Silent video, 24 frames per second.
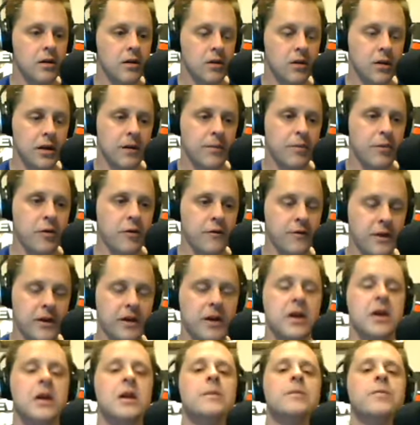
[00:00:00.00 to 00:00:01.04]
Okay, perfect.
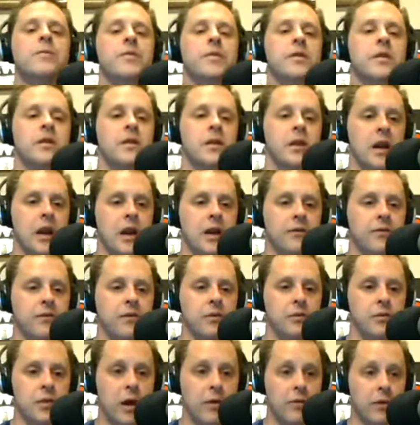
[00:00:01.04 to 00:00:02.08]
if
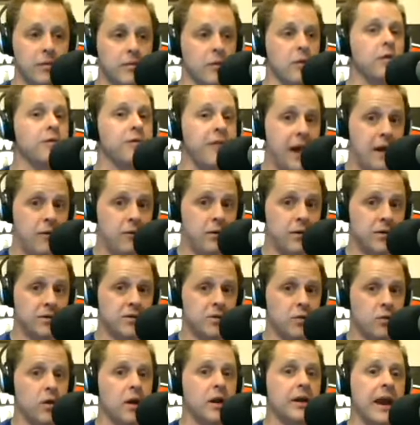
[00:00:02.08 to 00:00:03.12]
you now we moved that one, so
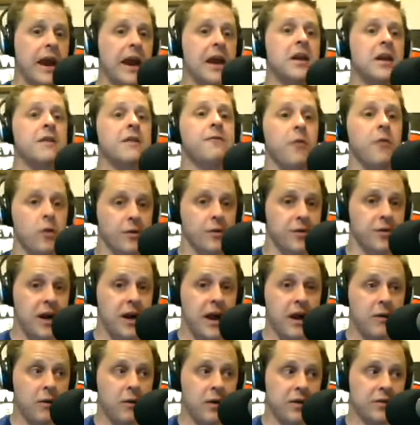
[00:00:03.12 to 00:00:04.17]
we're on 84th and
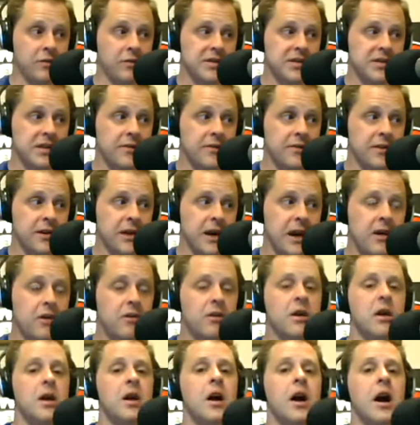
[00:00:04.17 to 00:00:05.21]
Highway 370 now.
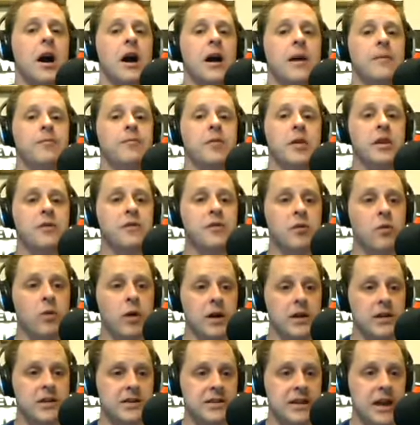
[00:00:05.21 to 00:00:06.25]
Um, but if you
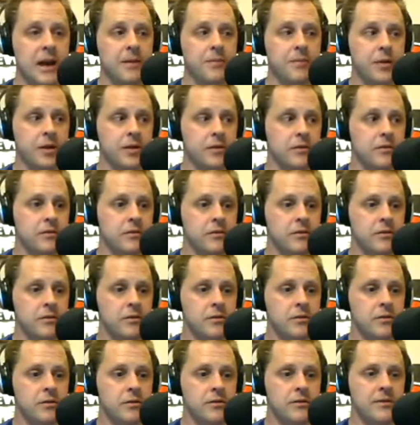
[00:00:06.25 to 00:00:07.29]
want to stop in, yeah.
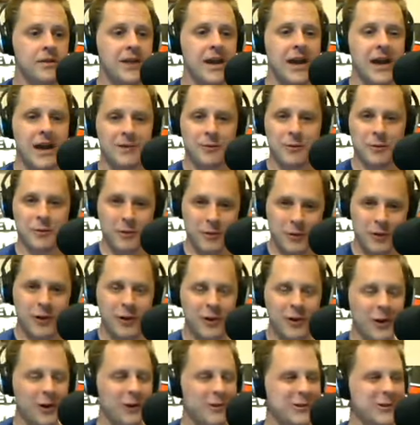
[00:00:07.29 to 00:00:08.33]
yeah, well, we're a
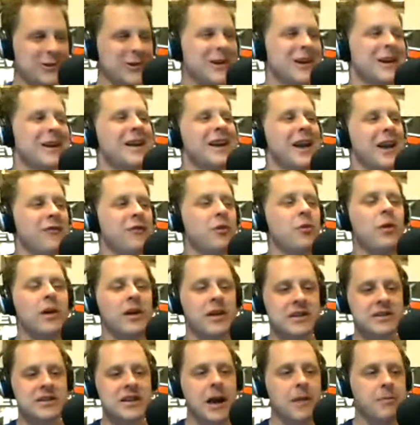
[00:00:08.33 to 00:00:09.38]
little closer. If you want
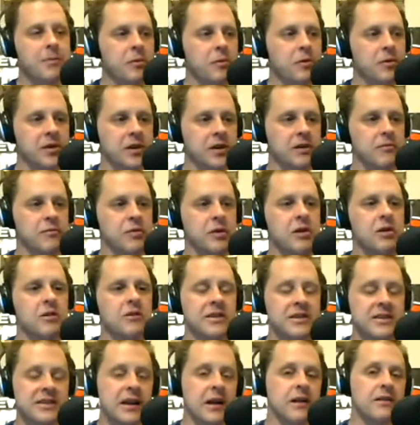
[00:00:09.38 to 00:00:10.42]
to stop in with the computer,
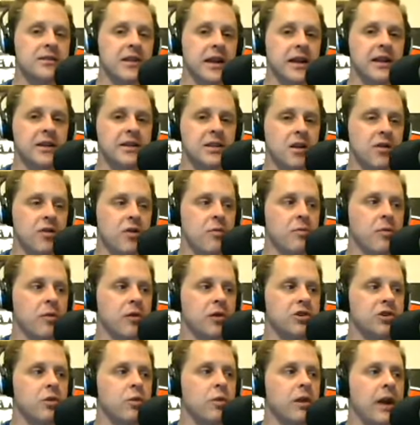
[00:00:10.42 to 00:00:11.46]
it sounds like it's a thermal
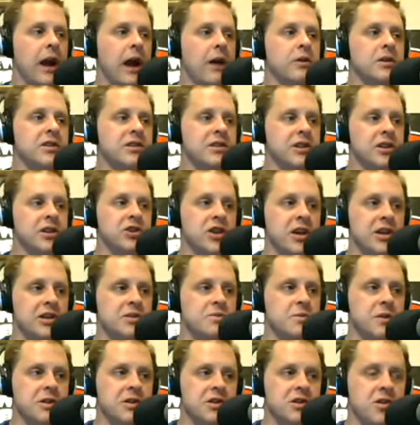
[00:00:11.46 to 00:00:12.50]
issue. What I would
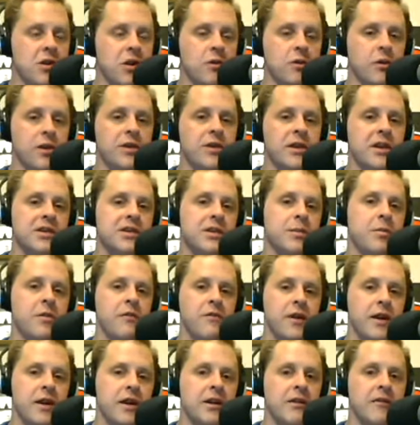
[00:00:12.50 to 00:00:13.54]
suggest we start with is a
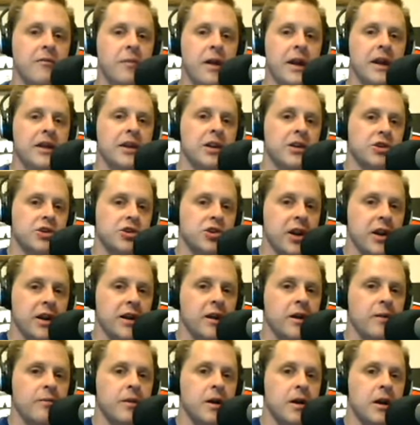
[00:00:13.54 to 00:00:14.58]
preventative maintenance
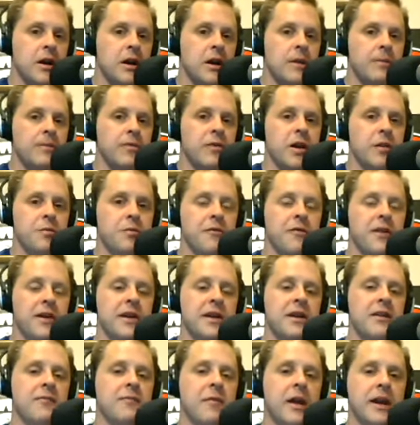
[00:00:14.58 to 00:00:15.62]
checkup. The
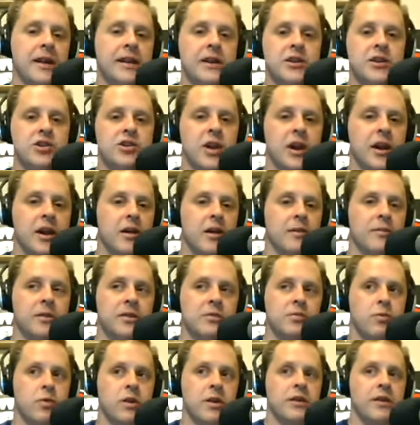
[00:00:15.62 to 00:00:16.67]
preventative maintenance checkup
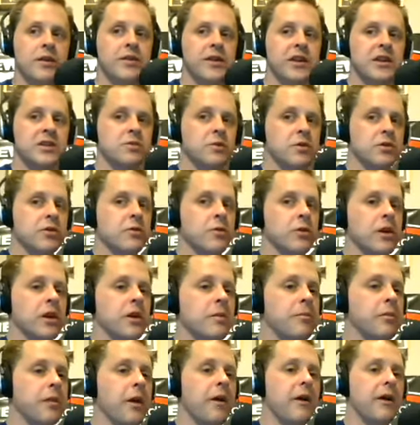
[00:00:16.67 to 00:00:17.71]
is one of the things we're doing. We're going
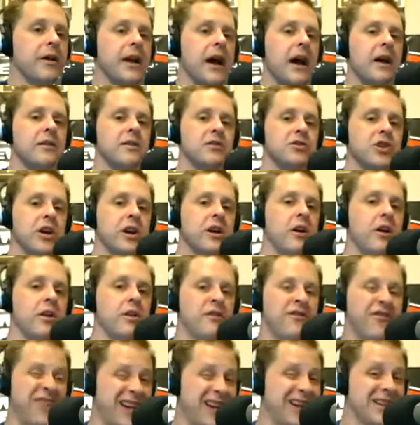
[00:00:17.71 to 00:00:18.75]
to blow it out and check all
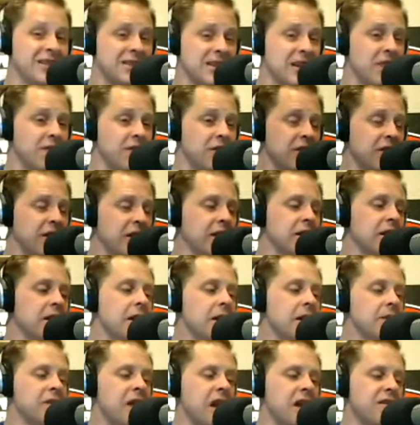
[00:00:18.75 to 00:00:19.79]
the fans and everything.
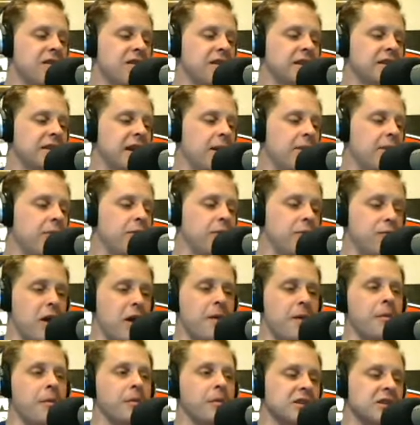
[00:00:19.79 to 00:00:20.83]
I think that would
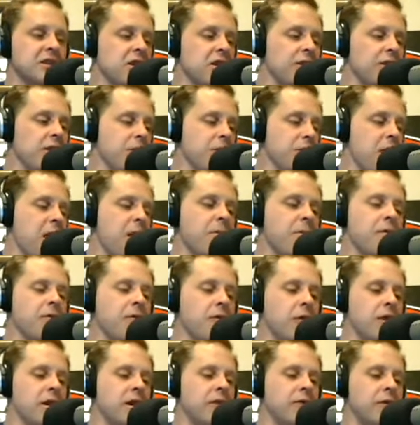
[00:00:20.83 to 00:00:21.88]
probably solve the problem
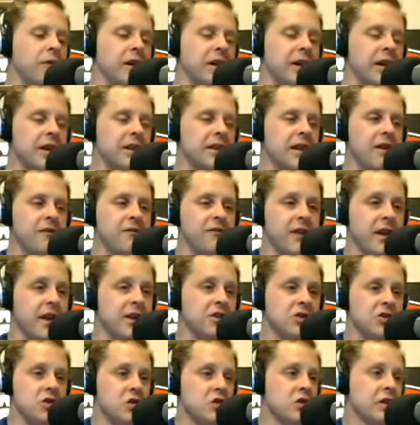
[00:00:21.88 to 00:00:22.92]
for you if we can get that
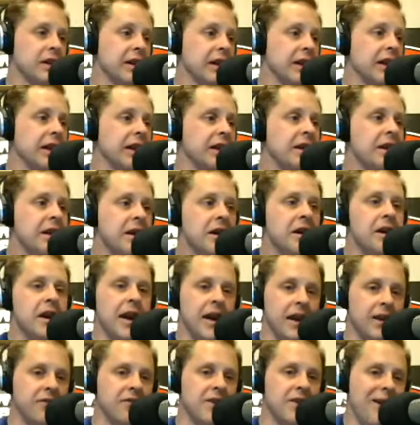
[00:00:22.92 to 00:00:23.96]
fan turning again.
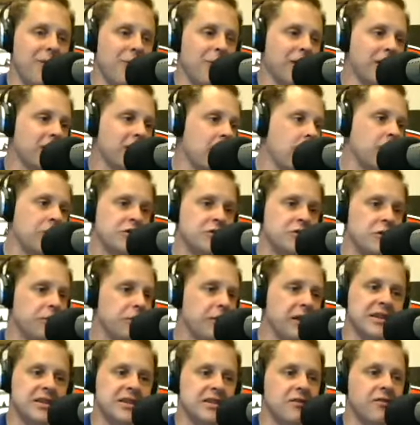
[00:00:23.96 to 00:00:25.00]
And if not, we can always
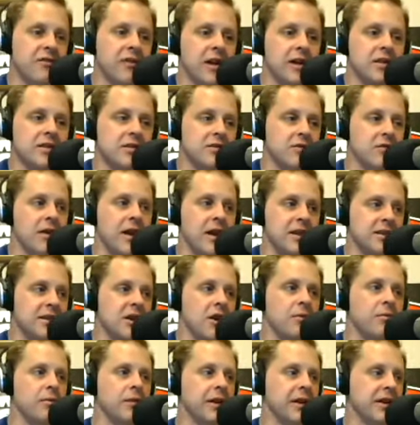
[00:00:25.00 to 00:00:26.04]
replace the fans, and they're not
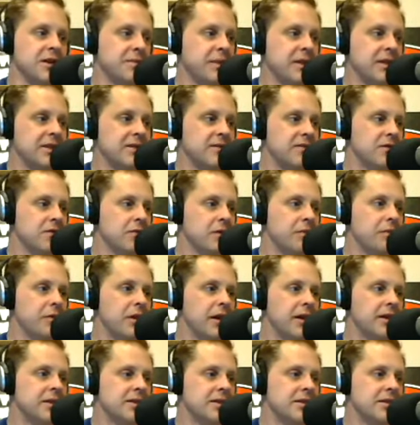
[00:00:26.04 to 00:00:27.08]
terribly expensive to
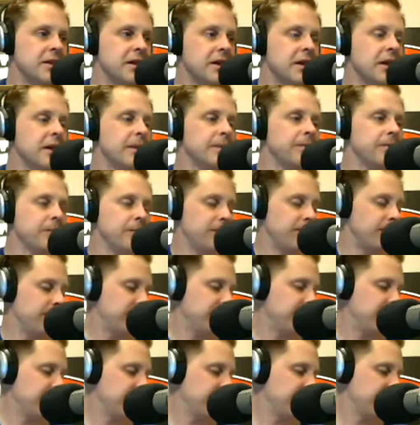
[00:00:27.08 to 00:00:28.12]
replace.
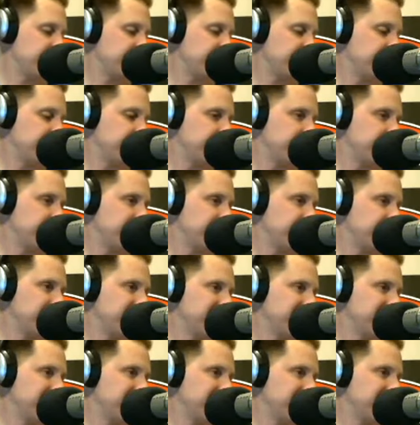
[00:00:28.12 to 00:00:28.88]
Oh, good.